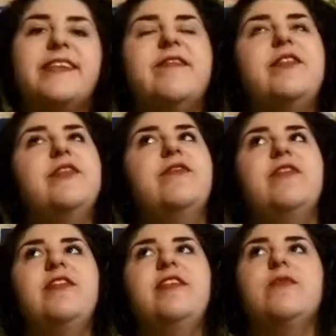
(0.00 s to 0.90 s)
Steven
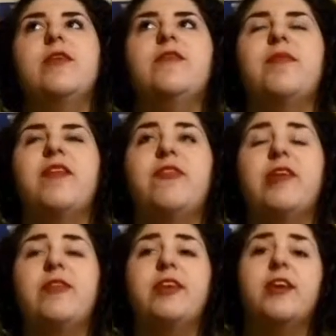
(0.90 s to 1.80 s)
Universe is one of my
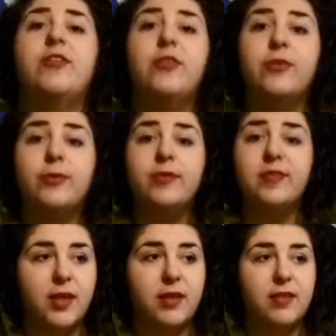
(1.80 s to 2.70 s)
favorite cartoons.
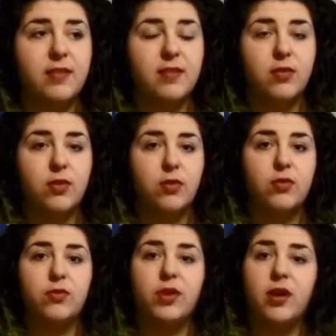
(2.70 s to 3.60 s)
It's
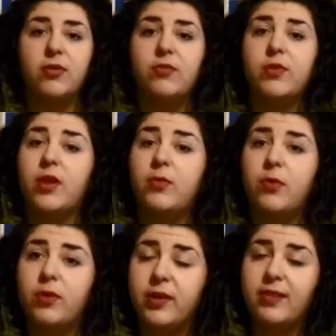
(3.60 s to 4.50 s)
on Cartoon
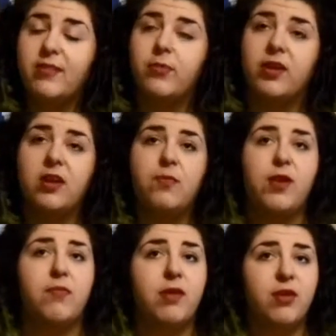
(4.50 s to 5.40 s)
Network, it's created
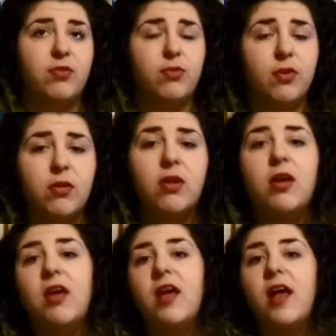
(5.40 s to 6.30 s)
by Rebecca Zucker
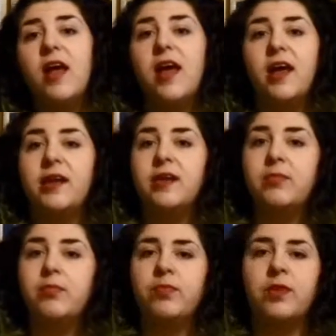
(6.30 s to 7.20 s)

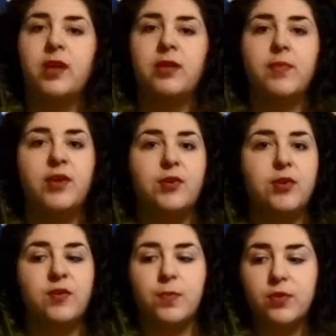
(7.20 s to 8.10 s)
and the animation
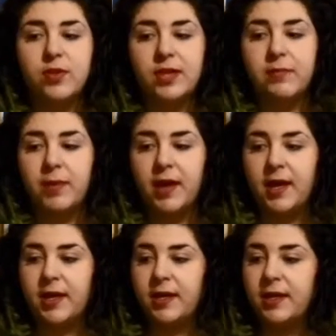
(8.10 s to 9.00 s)
is mostly
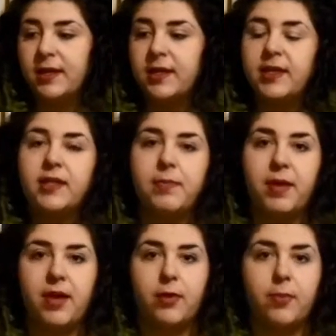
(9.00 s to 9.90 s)
by Nick
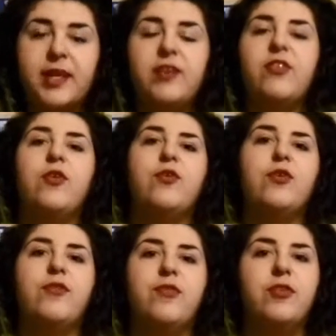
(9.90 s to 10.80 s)
DeMeo. It is also
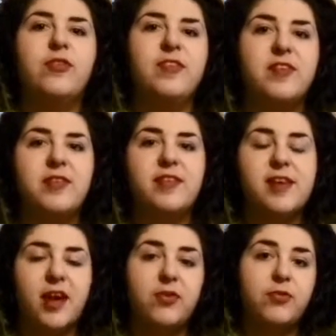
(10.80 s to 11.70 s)
the first series
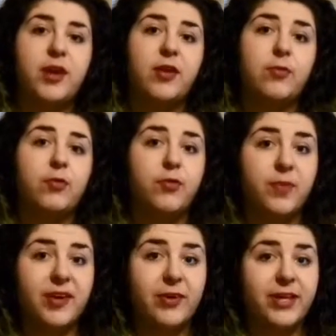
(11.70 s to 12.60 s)
in Cartoon Network to
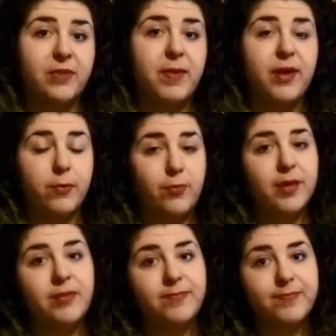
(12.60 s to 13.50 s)
be created by a
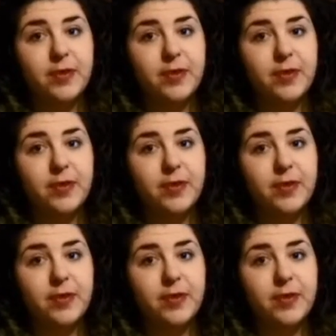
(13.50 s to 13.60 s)
woman,